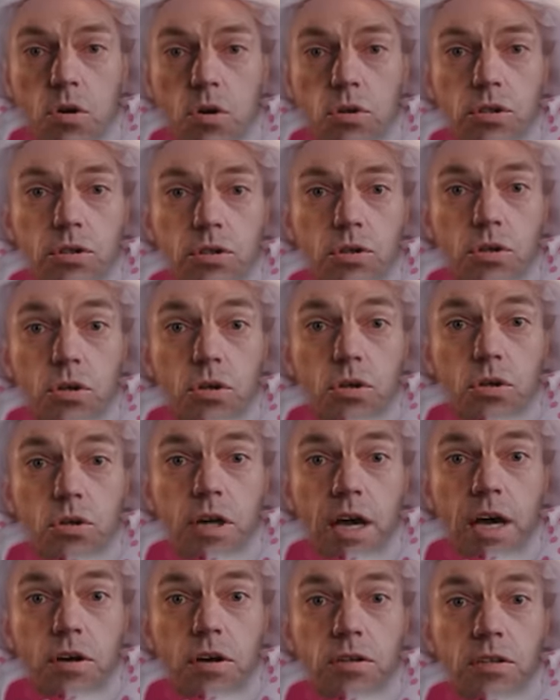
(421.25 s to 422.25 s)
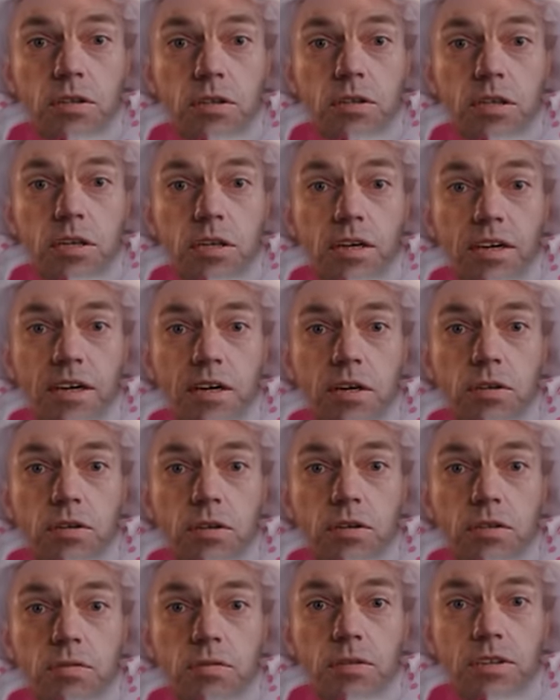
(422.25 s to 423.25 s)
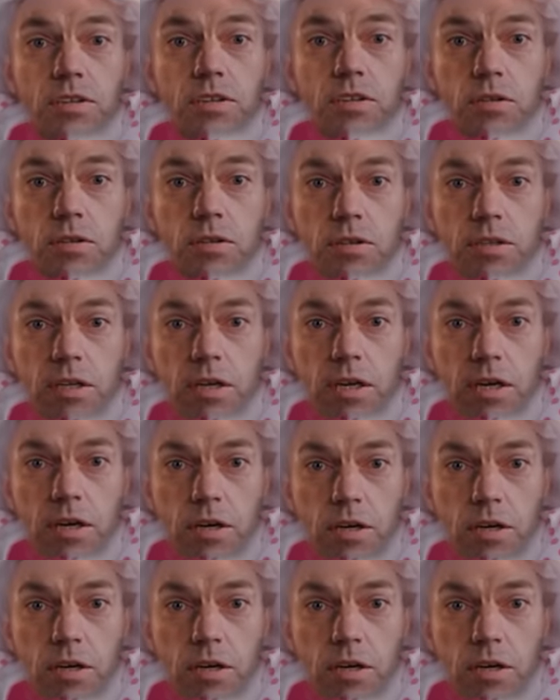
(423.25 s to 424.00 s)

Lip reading: just go around declaring we're good now.